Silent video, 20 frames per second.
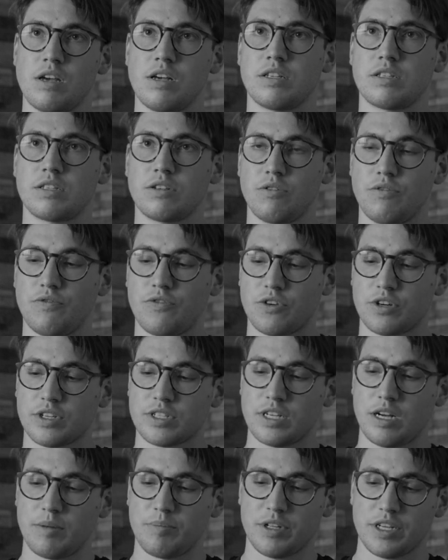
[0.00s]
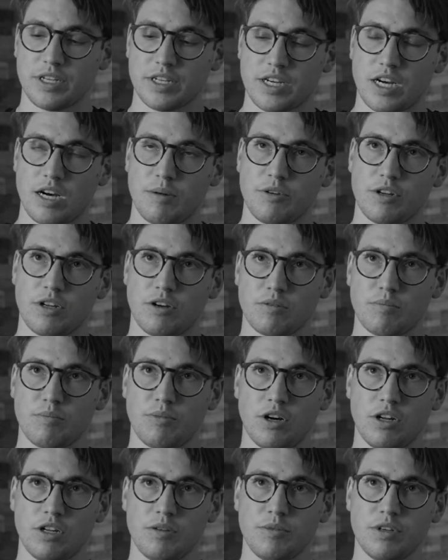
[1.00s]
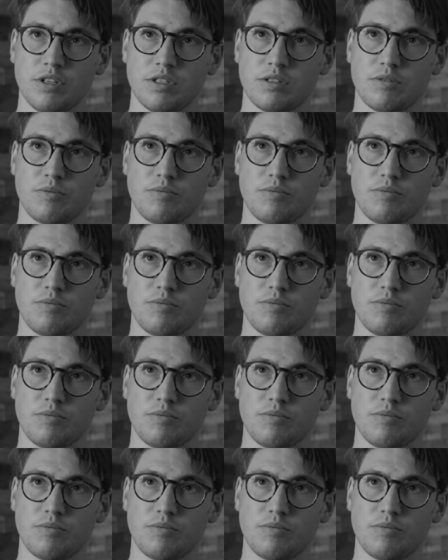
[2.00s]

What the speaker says: So, for example, in Carbonauten polymers,